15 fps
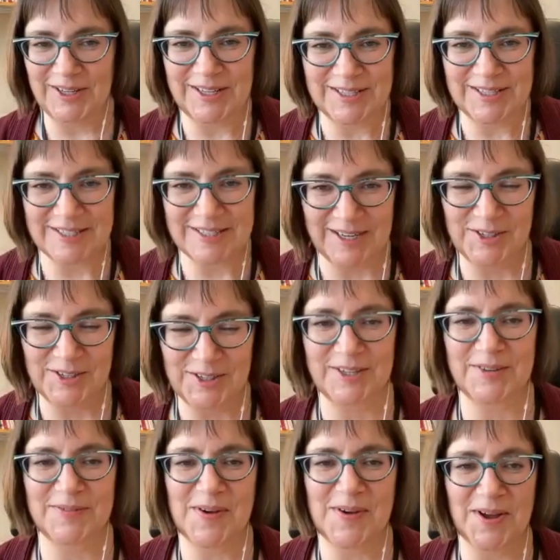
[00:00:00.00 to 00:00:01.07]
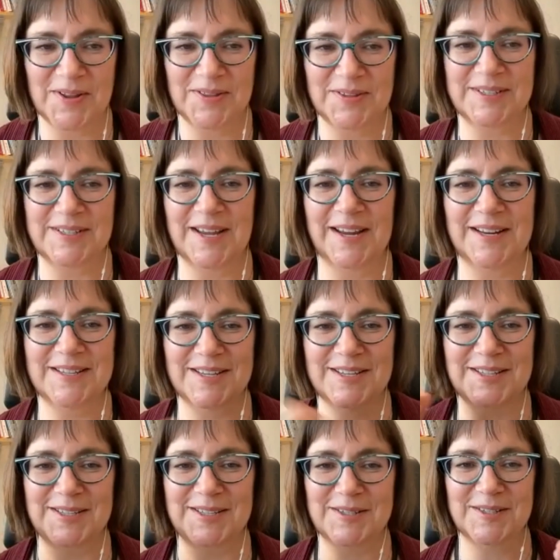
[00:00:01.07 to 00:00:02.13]
inside look of all the
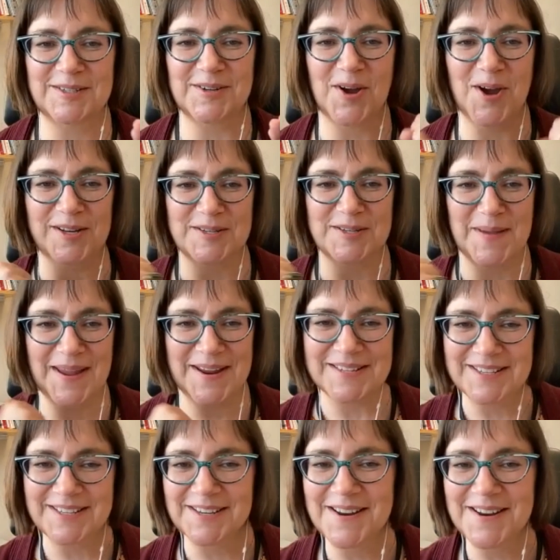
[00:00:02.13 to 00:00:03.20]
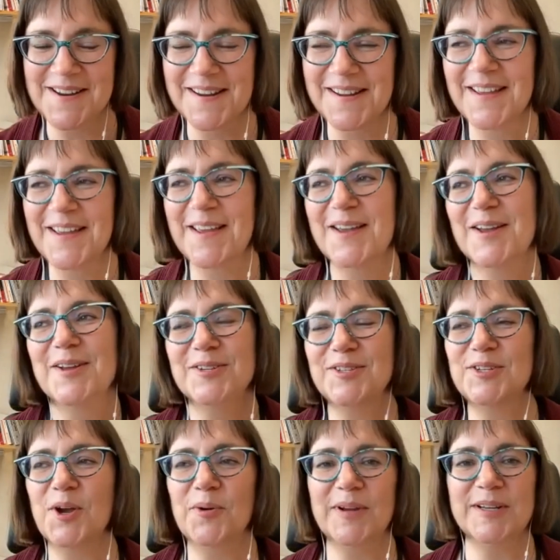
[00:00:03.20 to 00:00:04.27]
scientists' hot debates.
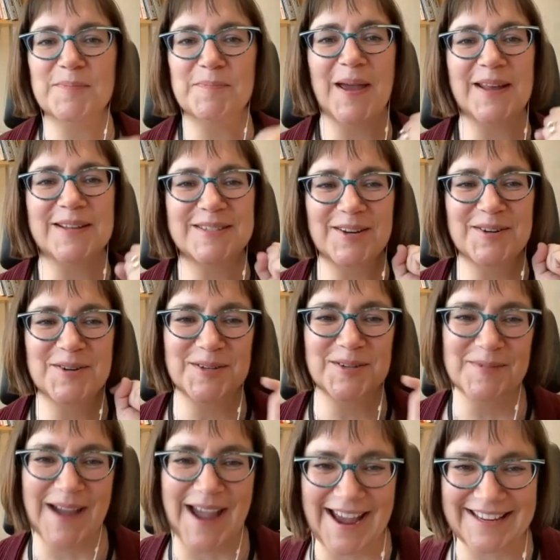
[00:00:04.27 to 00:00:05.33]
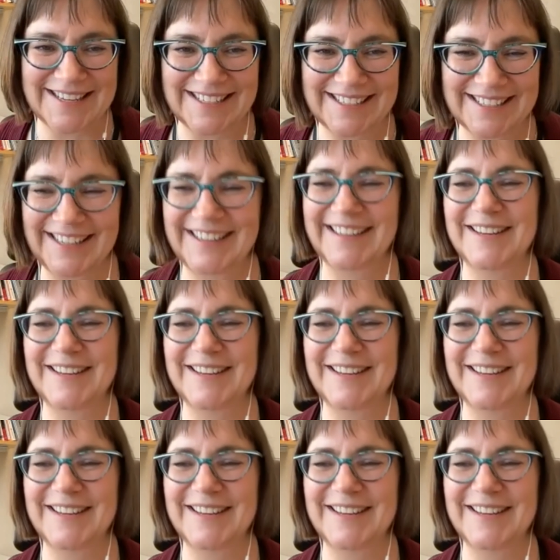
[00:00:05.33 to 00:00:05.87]
So it depends on who you ask.